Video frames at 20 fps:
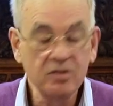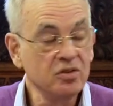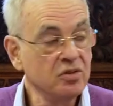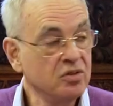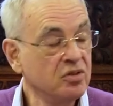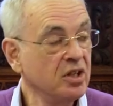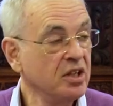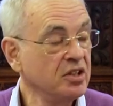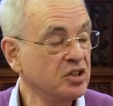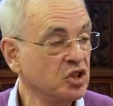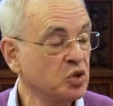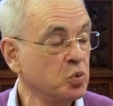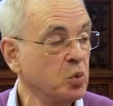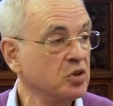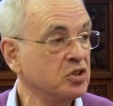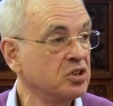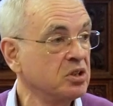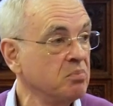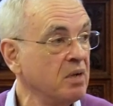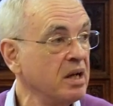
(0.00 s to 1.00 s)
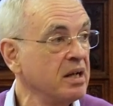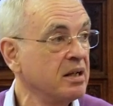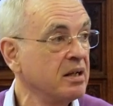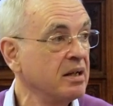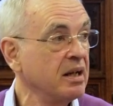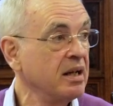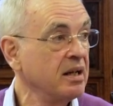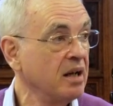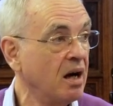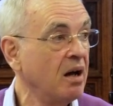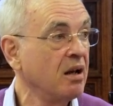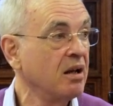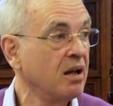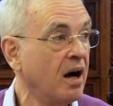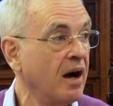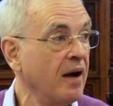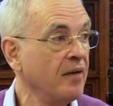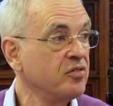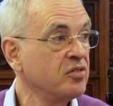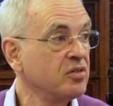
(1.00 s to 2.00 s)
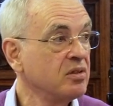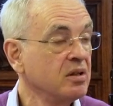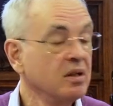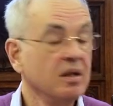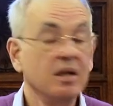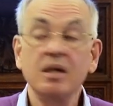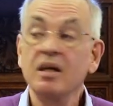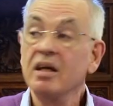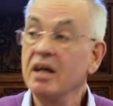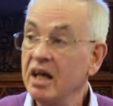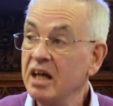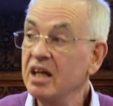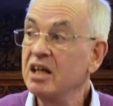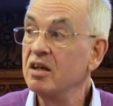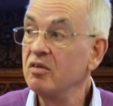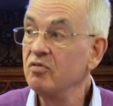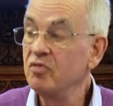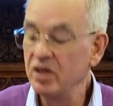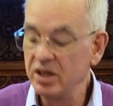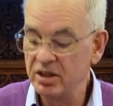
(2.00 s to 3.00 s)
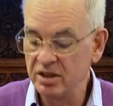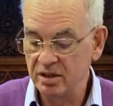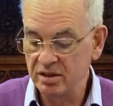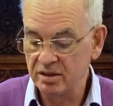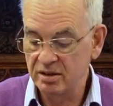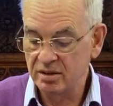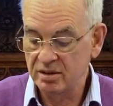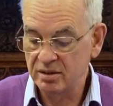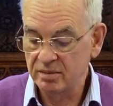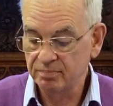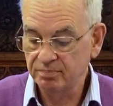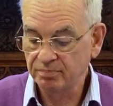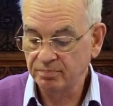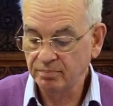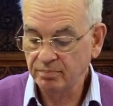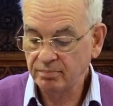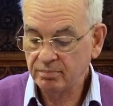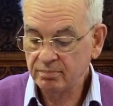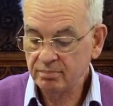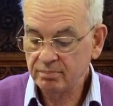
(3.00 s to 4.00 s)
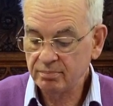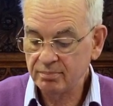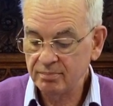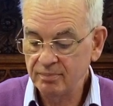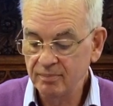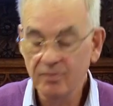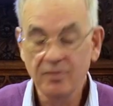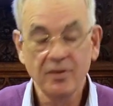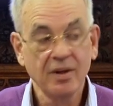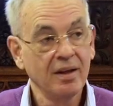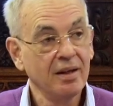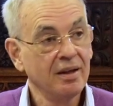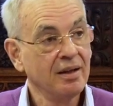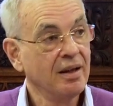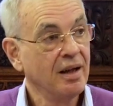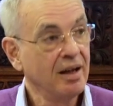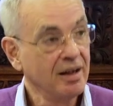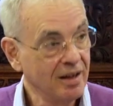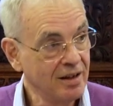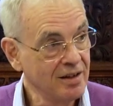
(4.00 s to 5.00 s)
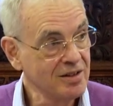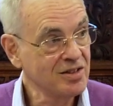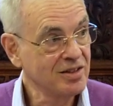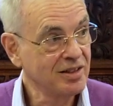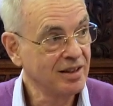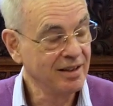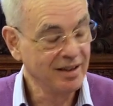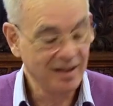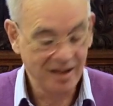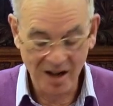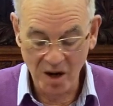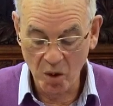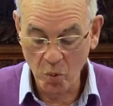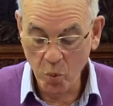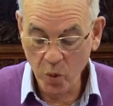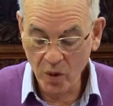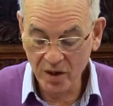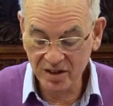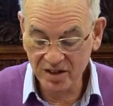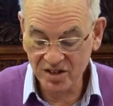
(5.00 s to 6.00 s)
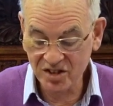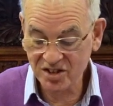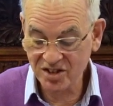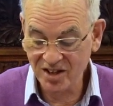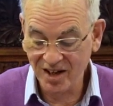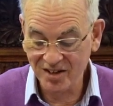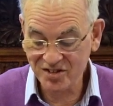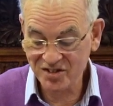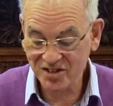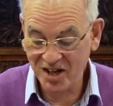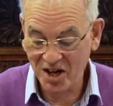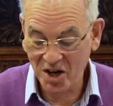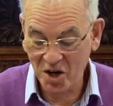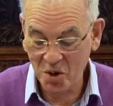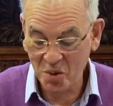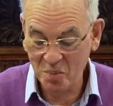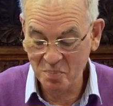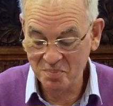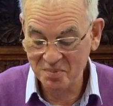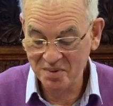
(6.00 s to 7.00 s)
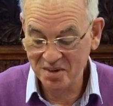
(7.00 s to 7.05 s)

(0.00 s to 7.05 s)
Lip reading: Jesus wants to make in our lives inconvenience. And lastly, our witness starts at home